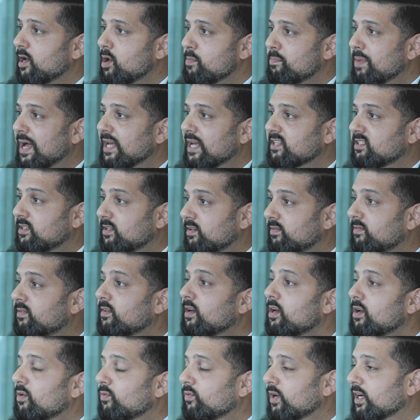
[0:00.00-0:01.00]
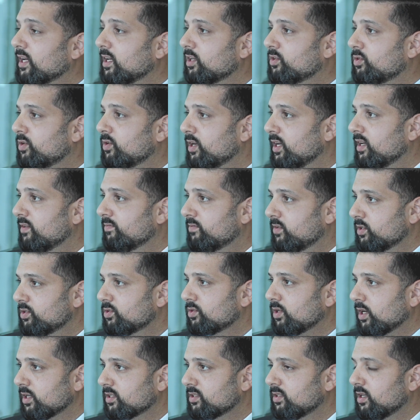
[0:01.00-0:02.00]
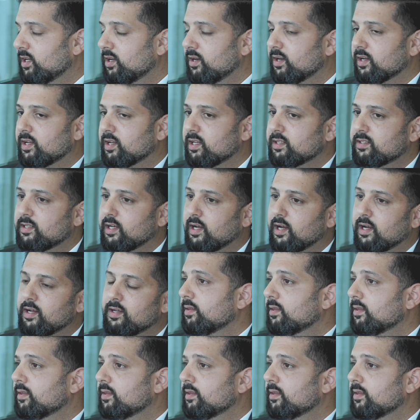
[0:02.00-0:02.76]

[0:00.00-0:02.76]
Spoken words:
passive regulatory infrastructure here in Qatar.